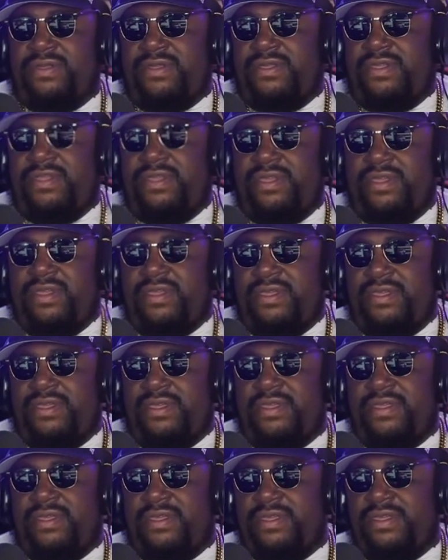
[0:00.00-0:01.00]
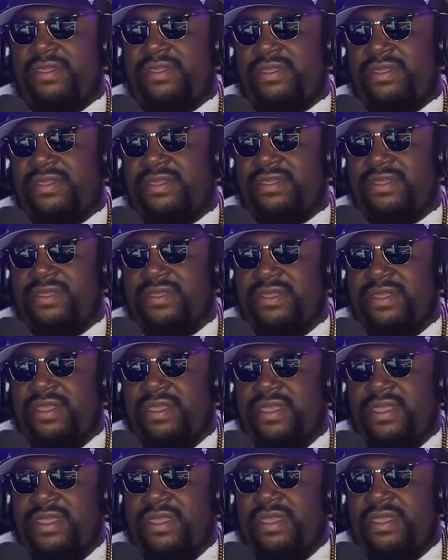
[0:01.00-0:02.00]

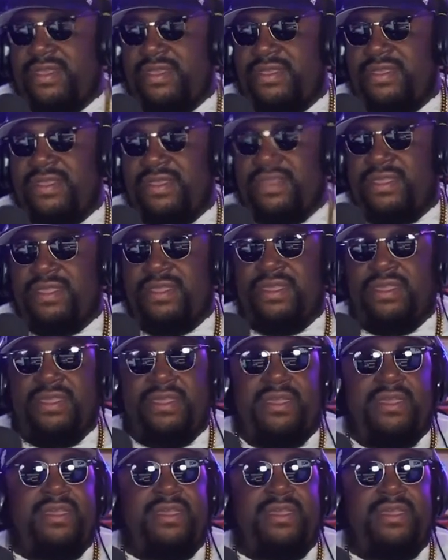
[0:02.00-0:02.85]
[no speech]